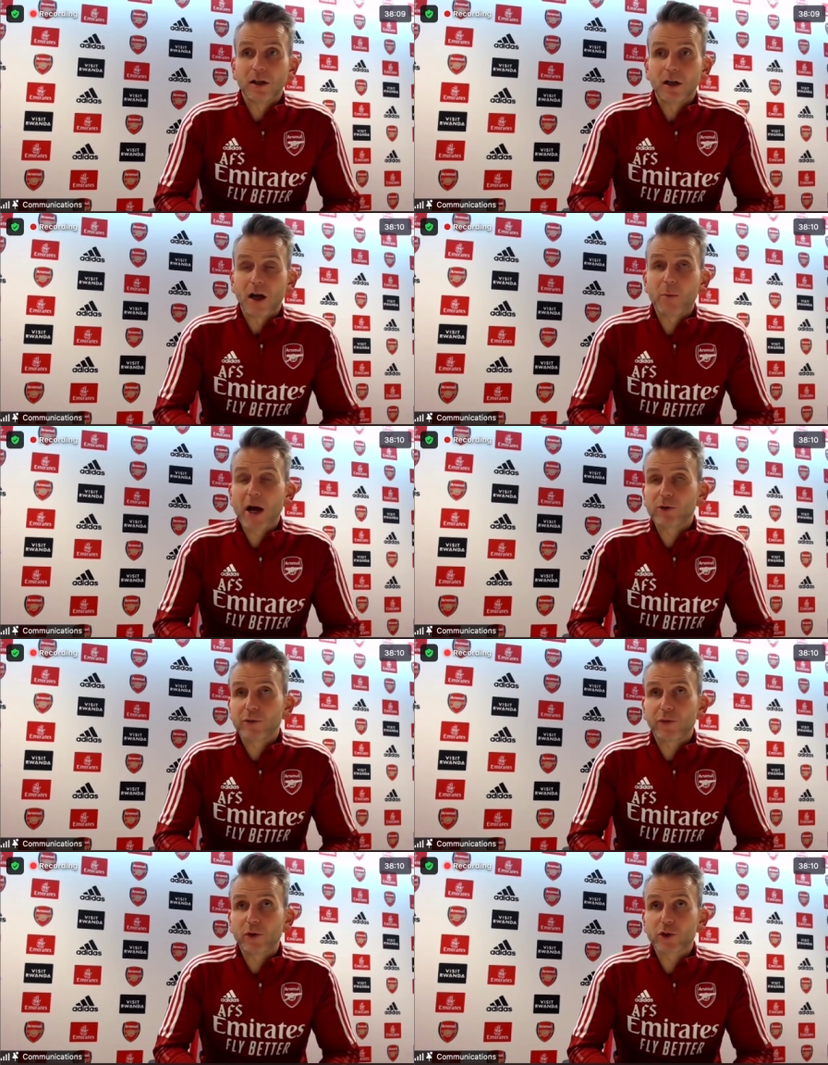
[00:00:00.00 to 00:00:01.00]
uh, uh, about
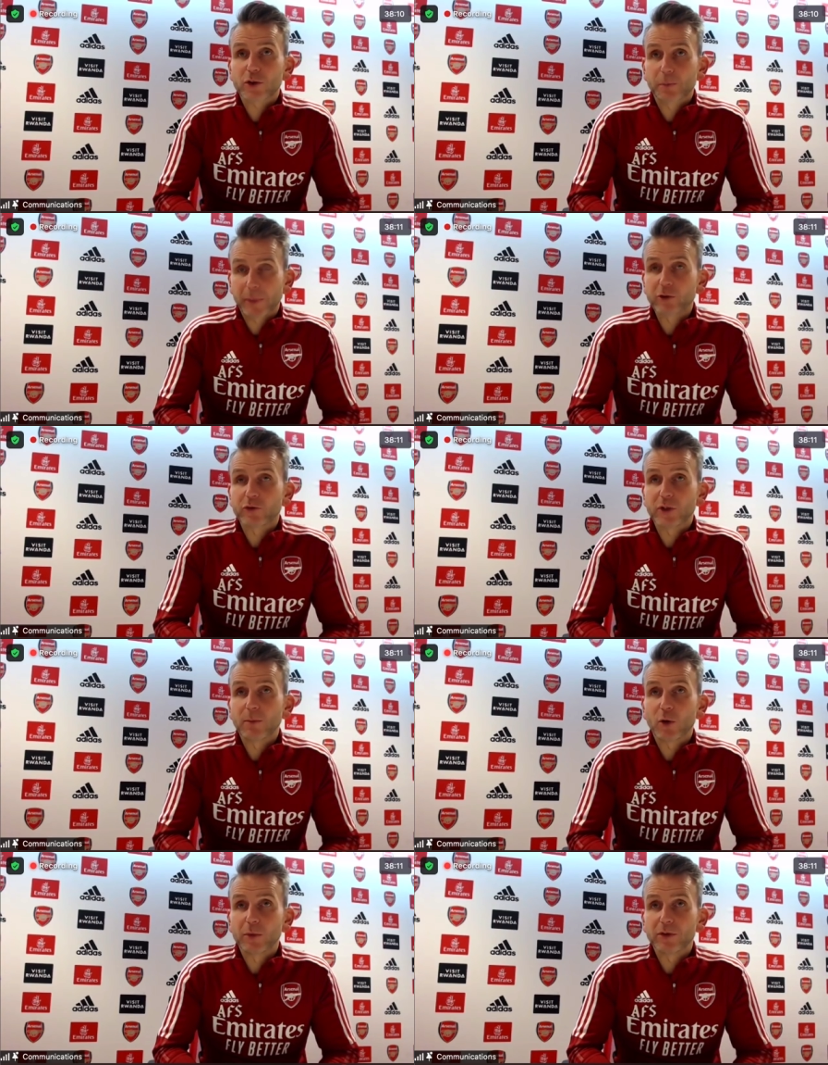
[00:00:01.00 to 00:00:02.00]
the first
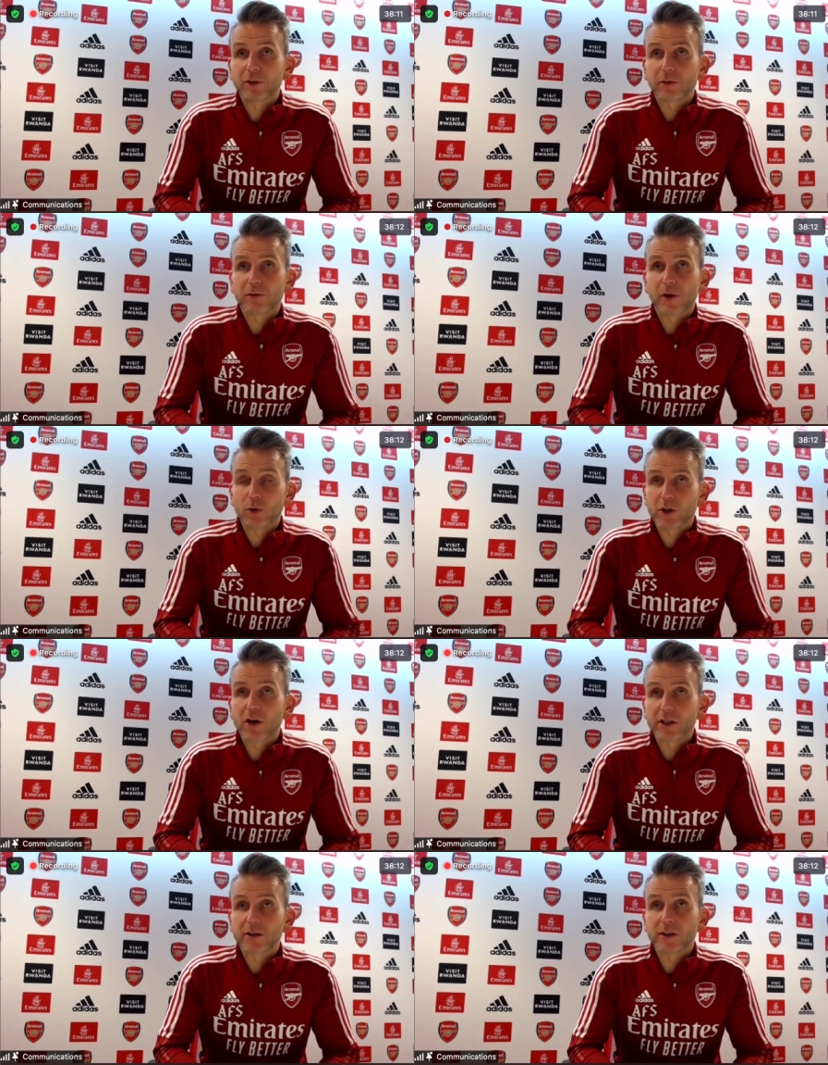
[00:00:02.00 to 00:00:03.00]
penalty moment of
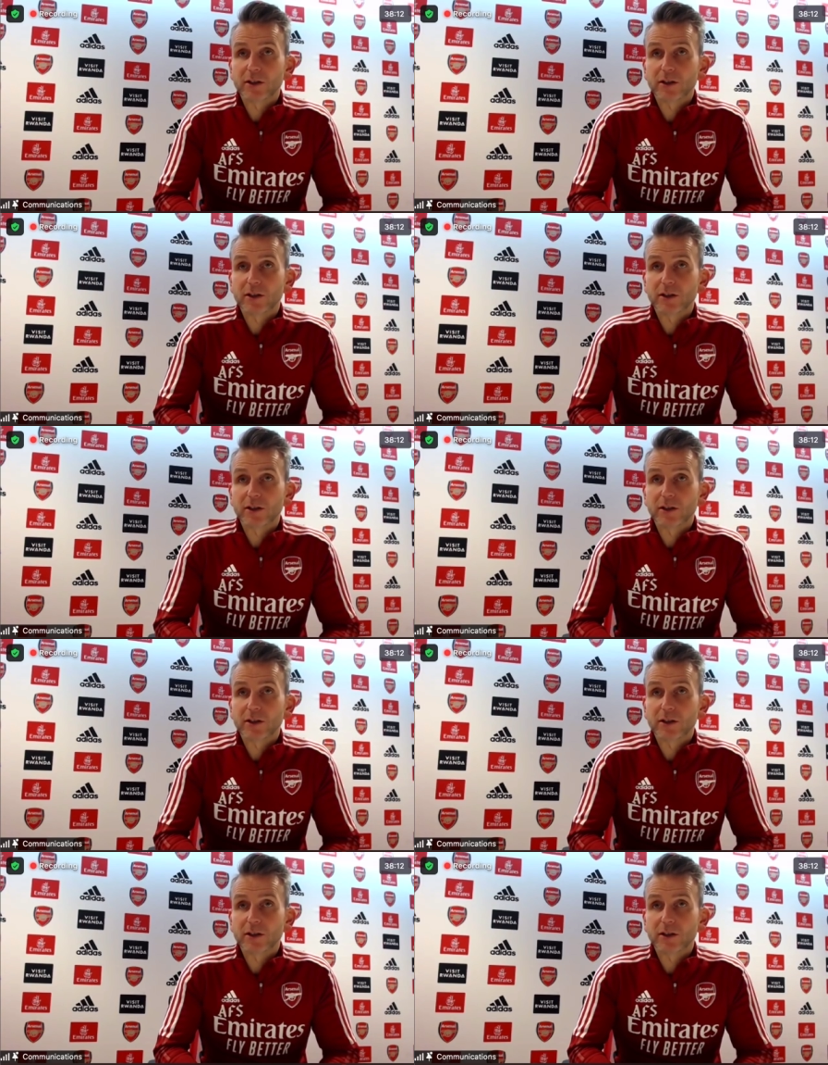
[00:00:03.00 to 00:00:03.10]
Odegaard